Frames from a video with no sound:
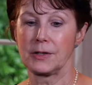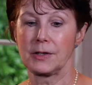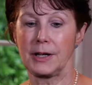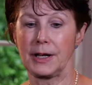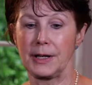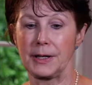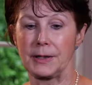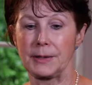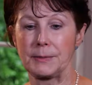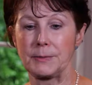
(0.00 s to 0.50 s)

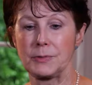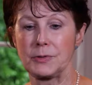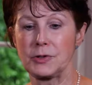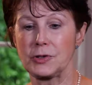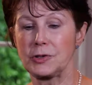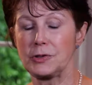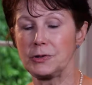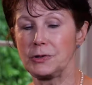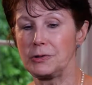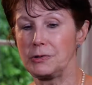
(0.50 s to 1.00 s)

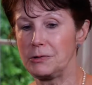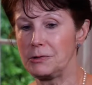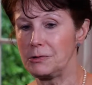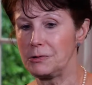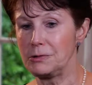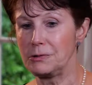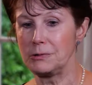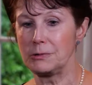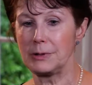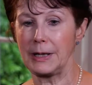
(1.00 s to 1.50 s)

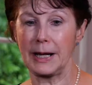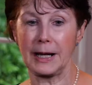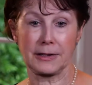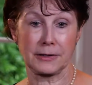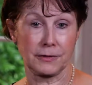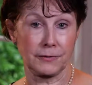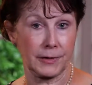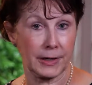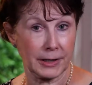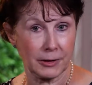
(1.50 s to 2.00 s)
to
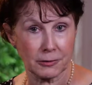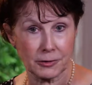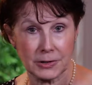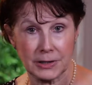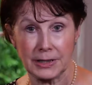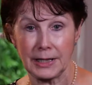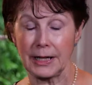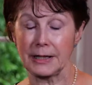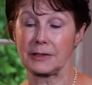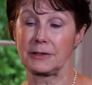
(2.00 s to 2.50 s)
activate or
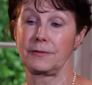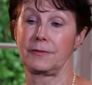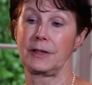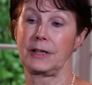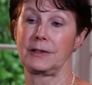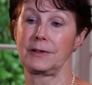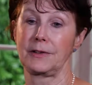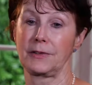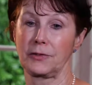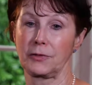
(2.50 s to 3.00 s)

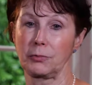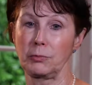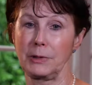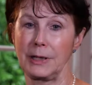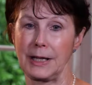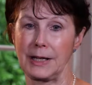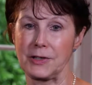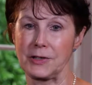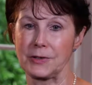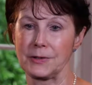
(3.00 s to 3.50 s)
deactivate the
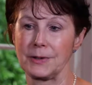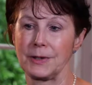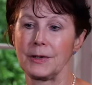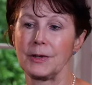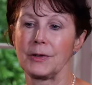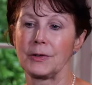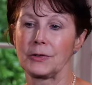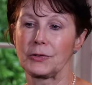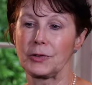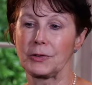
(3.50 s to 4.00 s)
switch.
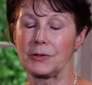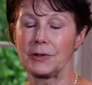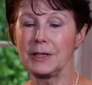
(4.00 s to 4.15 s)
So